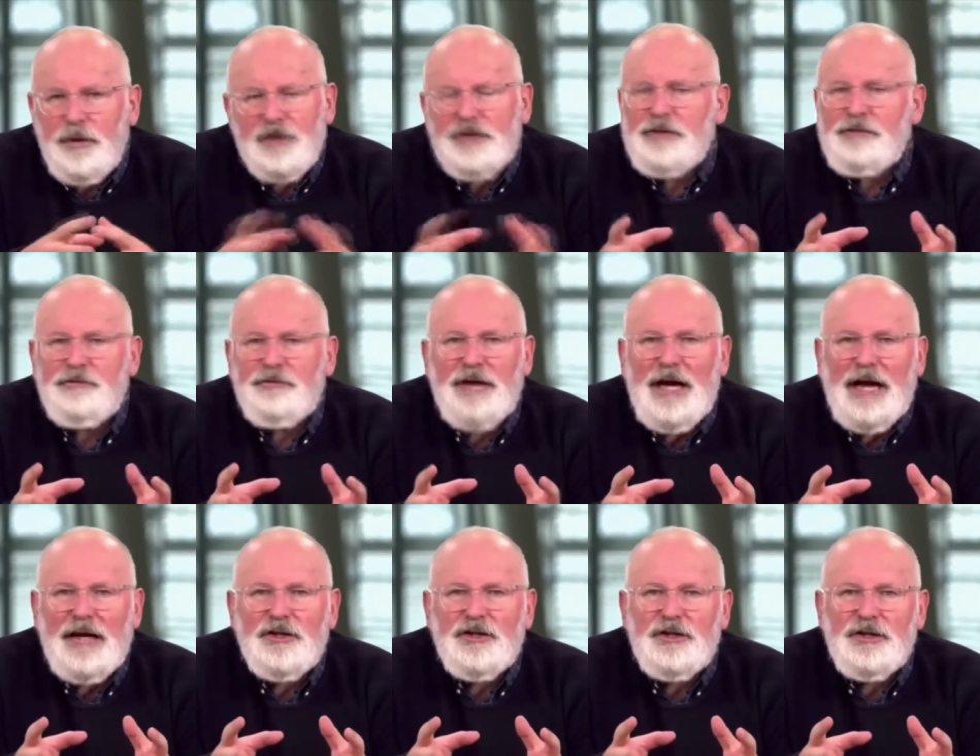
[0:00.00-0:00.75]
Positive
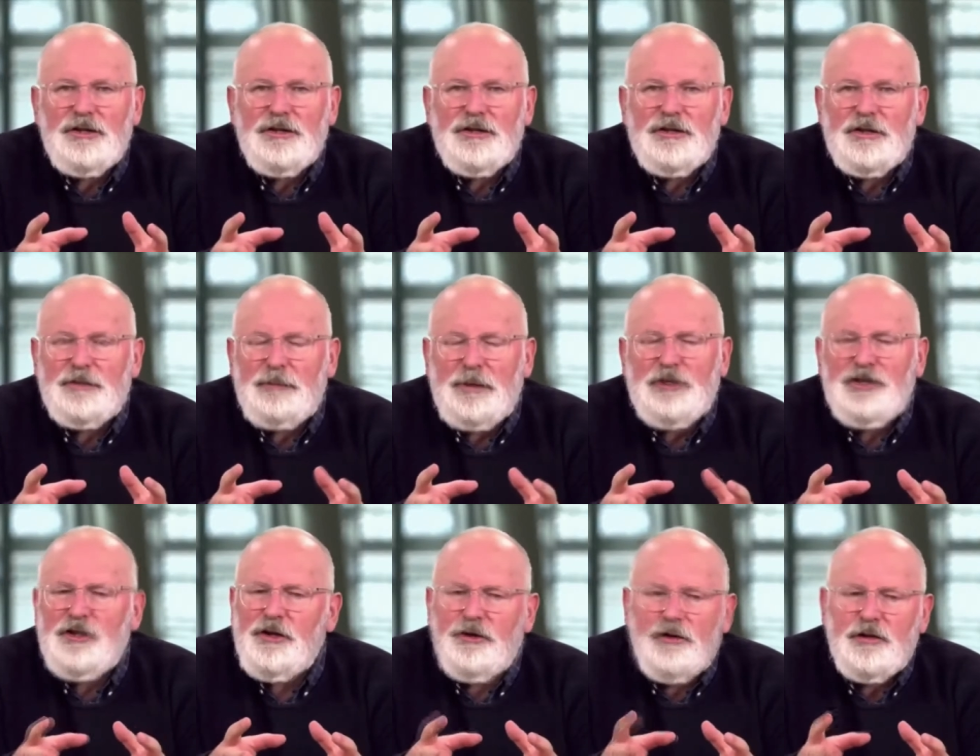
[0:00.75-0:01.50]
reactions,
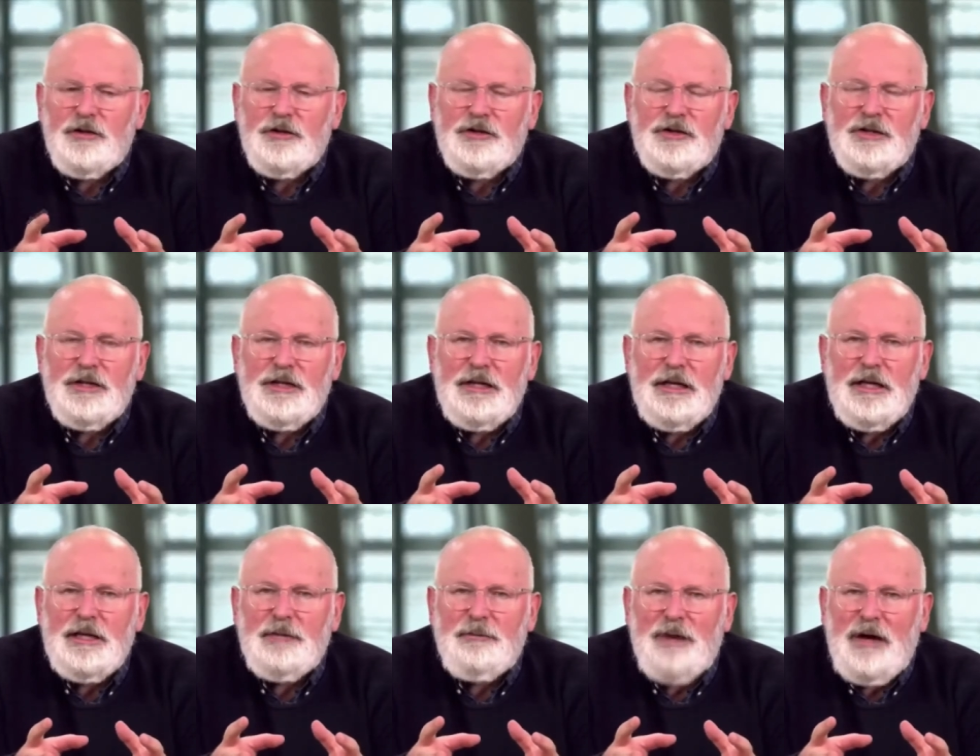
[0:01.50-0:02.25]
especially those
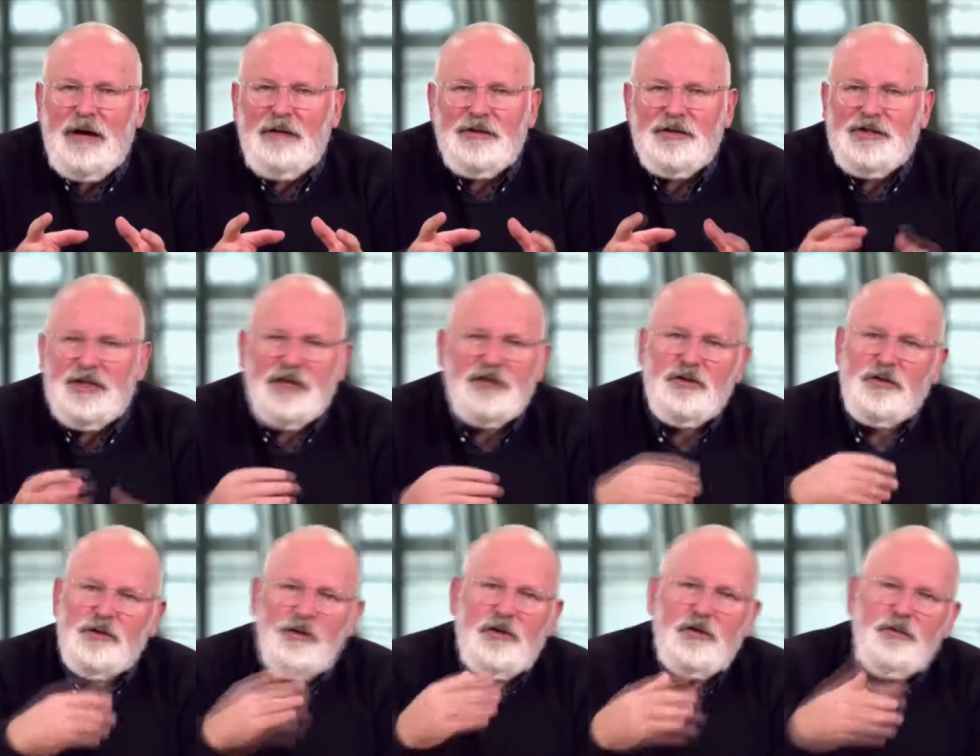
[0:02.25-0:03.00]
in the private
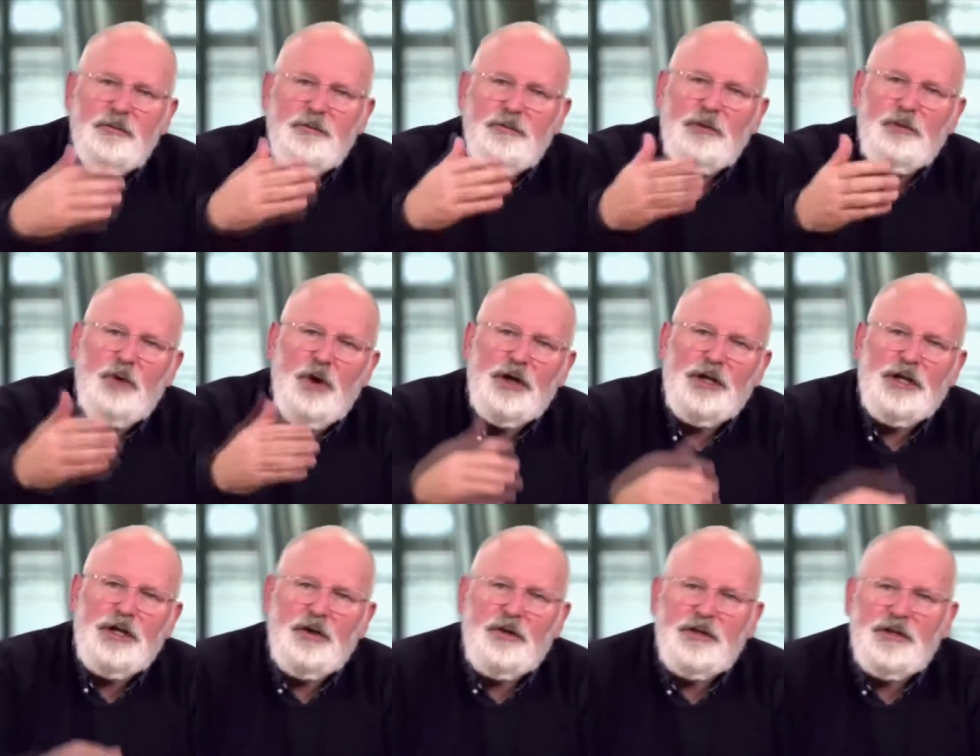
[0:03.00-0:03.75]
sector who've been
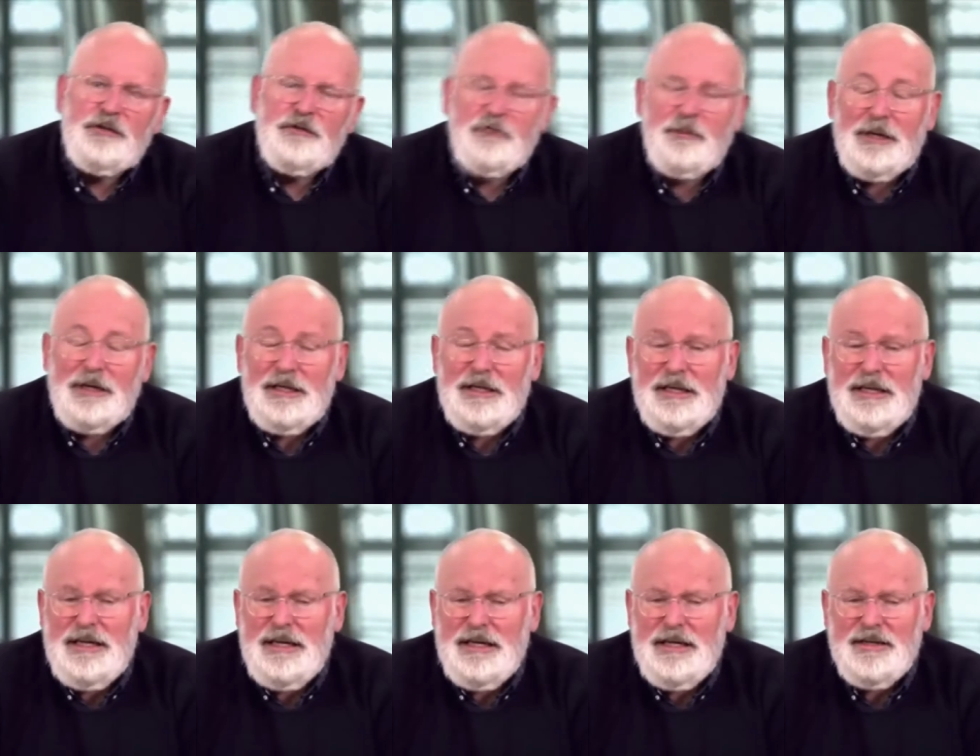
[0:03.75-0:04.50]
working on this for many
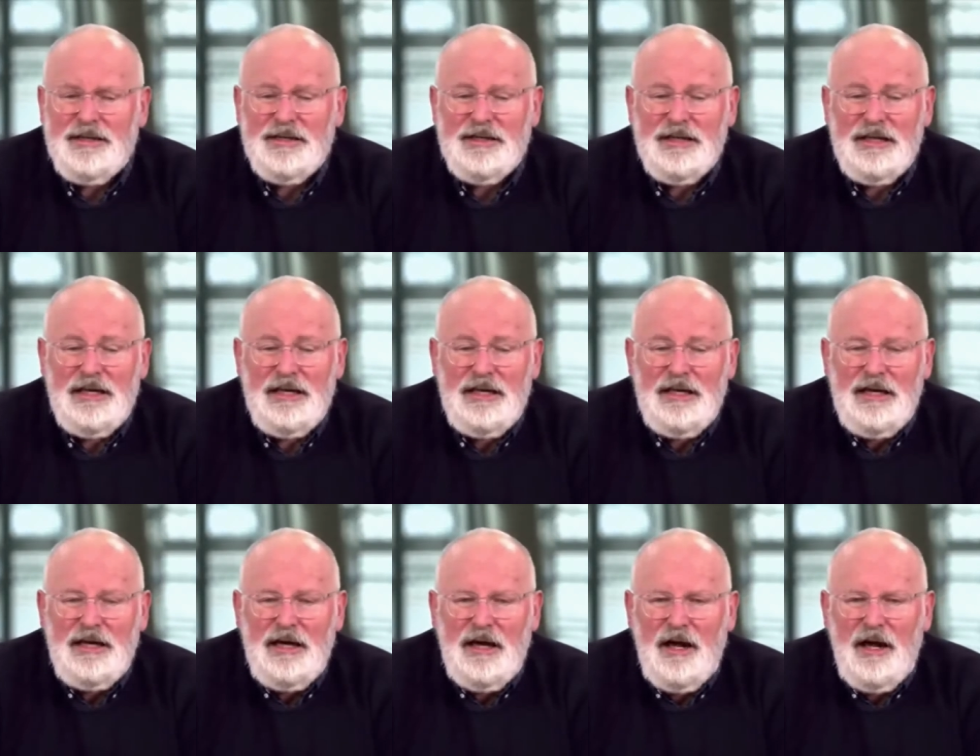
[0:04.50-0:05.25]
years.
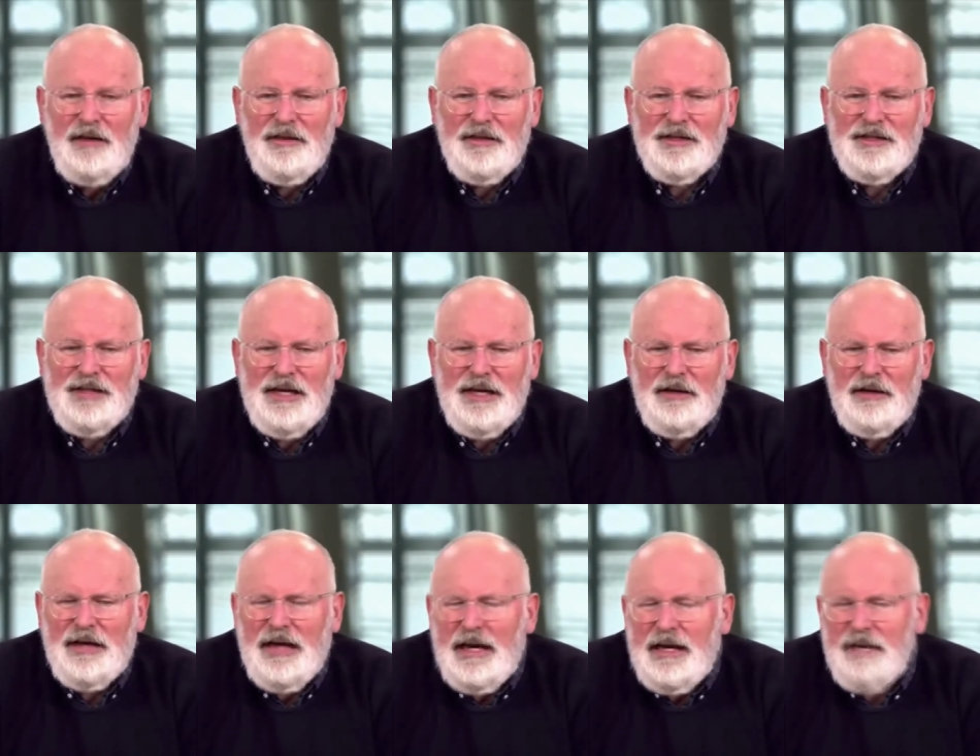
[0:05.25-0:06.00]
Others
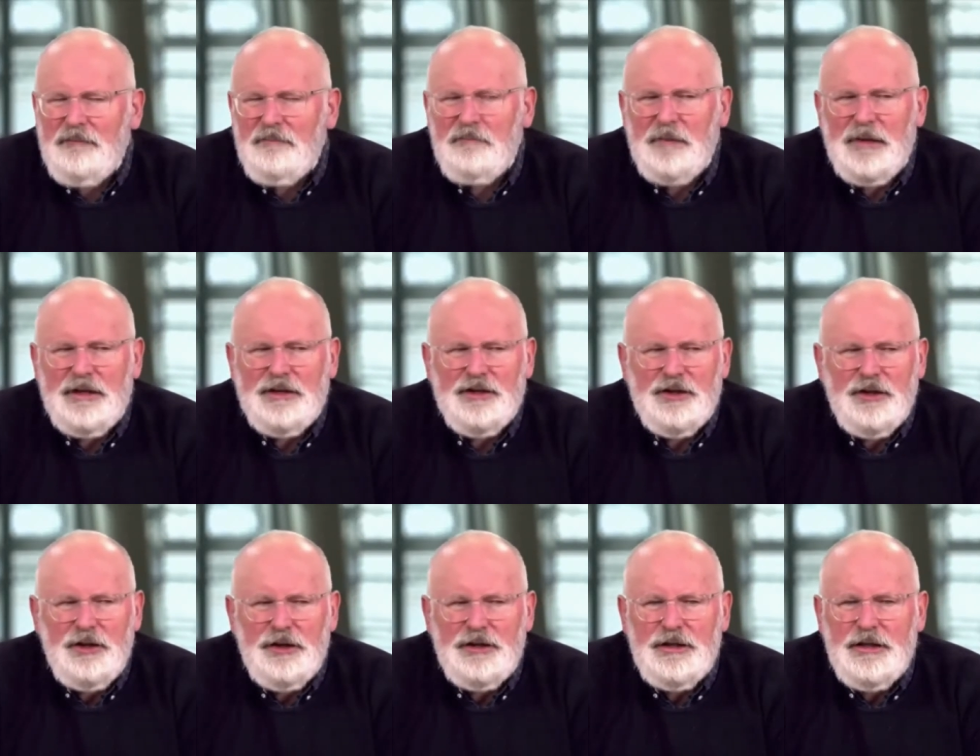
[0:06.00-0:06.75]
saying, okay, it's
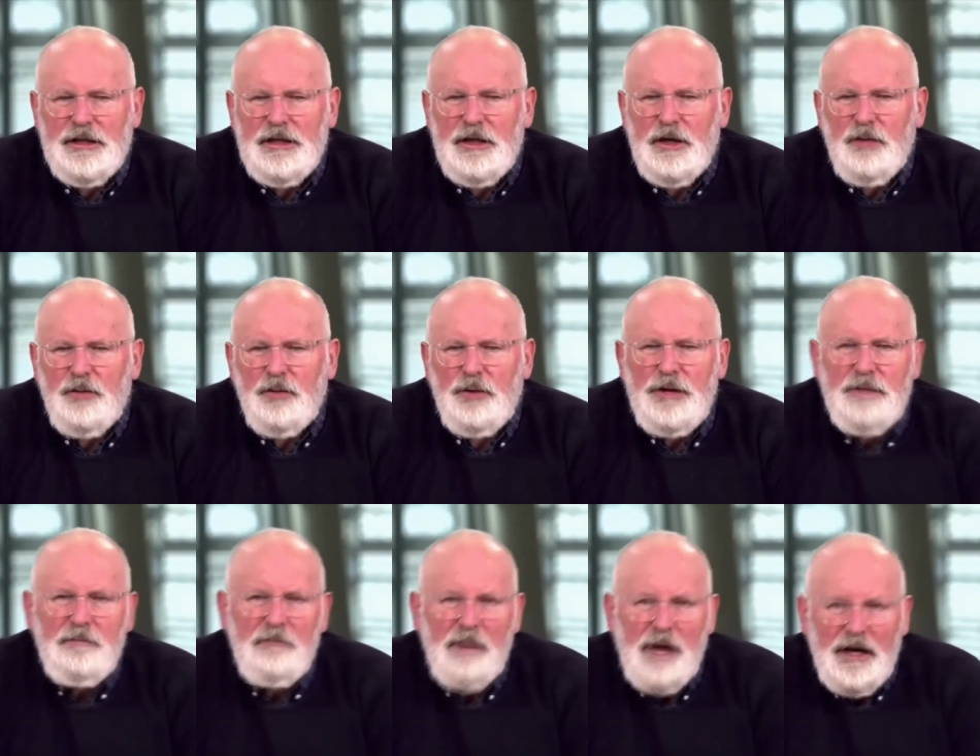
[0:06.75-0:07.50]
good.
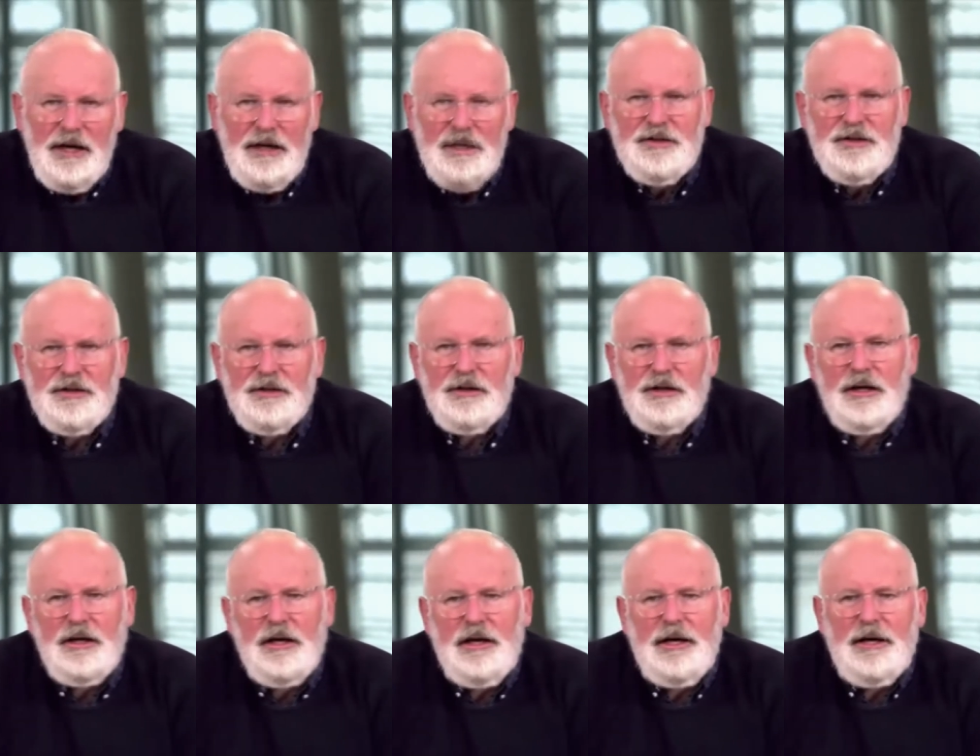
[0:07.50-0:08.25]
We might
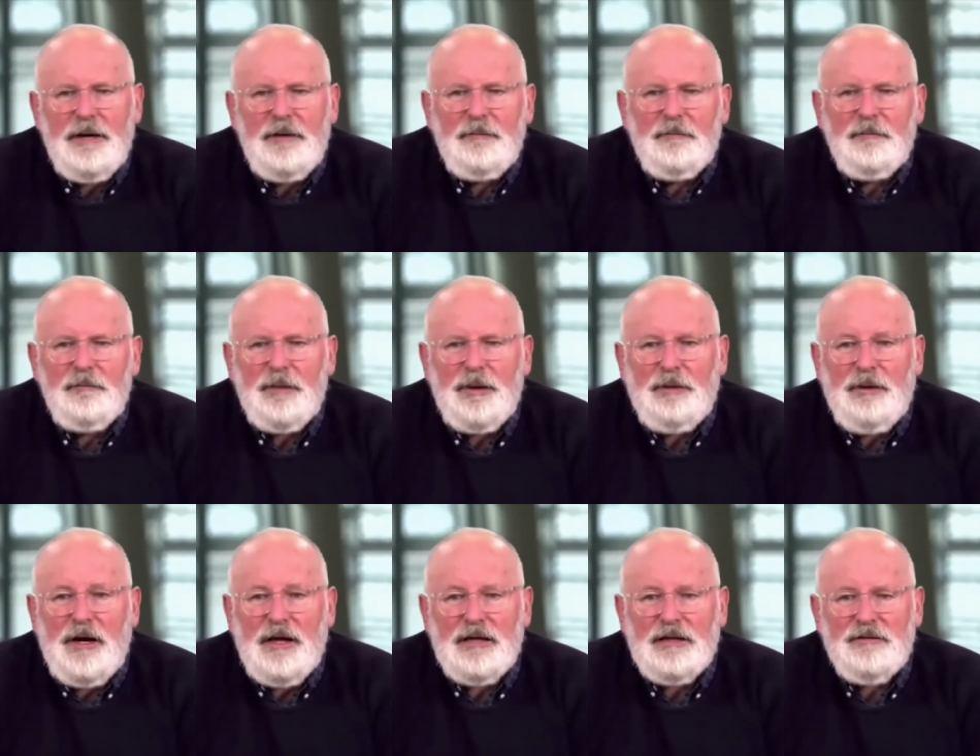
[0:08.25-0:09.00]
be
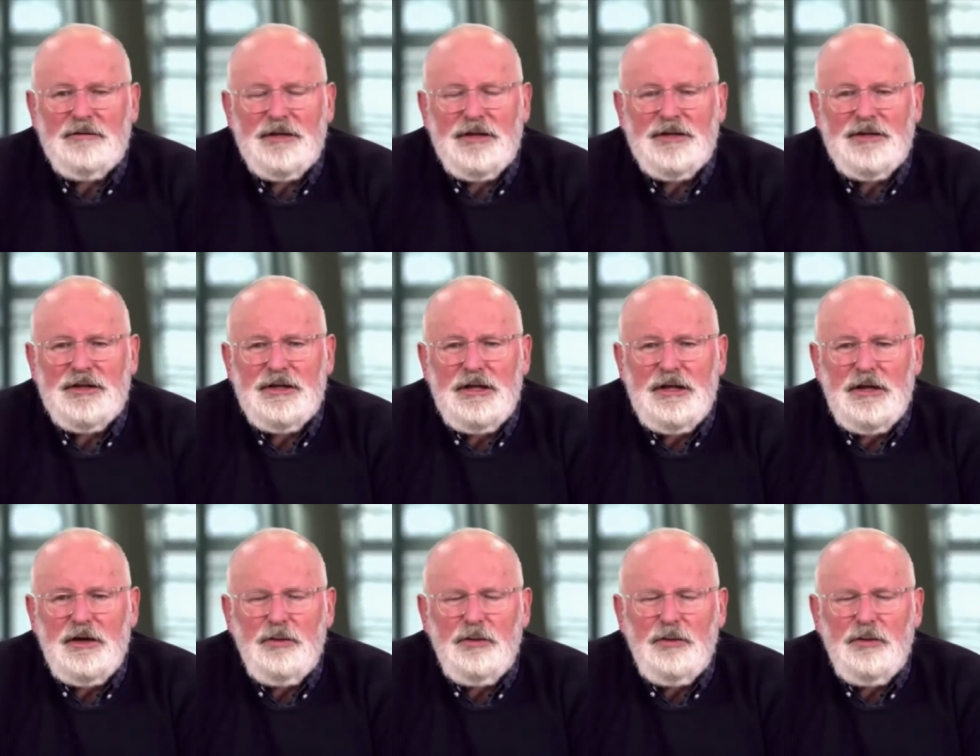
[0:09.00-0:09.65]
part of this.